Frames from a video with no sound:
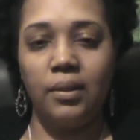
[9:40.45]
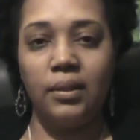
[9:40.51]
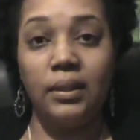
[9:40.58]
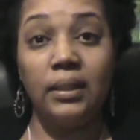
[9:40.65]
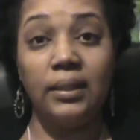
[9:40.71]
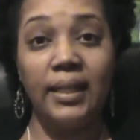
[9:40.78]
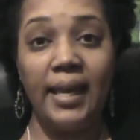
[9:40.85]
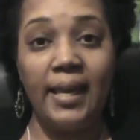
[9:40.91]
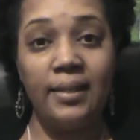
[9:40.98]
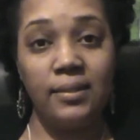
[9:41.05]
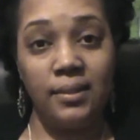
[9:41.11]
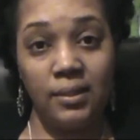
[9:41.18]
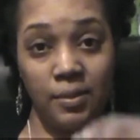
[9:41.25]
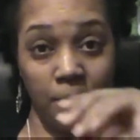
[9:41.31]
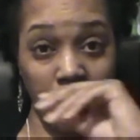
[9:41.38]
The last
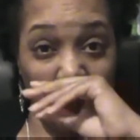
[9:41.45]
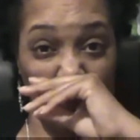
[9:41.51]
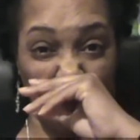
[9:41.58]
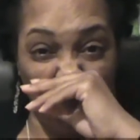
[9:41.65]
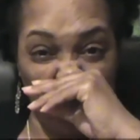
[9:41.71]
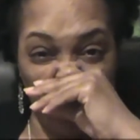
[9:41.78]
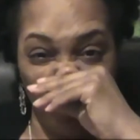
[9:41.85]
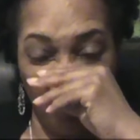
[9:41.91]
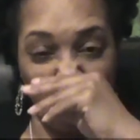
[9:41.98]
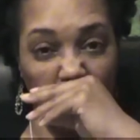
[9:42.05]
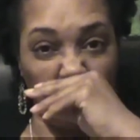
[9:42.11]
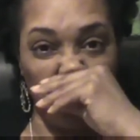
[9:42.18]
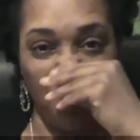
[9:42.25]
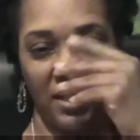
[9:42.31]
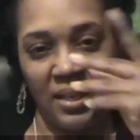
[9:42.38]
experience, the
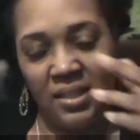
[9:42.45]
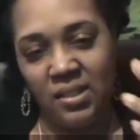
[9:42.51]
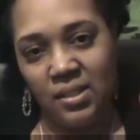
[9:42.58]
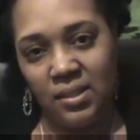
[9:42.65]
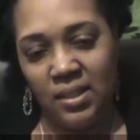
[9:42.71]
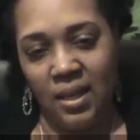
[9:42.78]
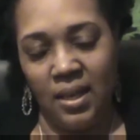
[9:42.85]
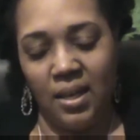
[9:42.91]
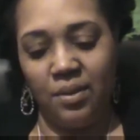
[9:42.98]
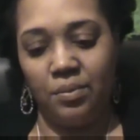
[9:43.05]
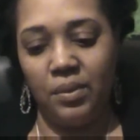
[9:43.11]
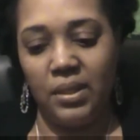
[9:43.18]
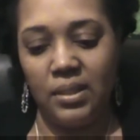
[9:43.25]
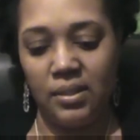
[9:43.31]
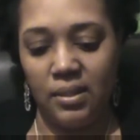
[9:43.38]
one I just had
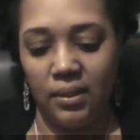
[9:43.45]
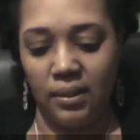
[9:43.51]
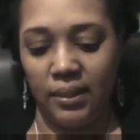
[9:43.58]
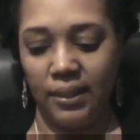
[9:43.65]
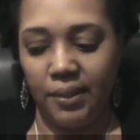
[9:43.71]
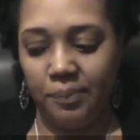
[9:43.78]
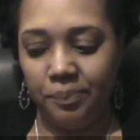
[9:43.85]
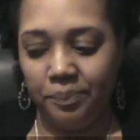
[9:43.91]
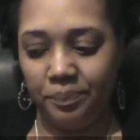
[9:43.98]
recently,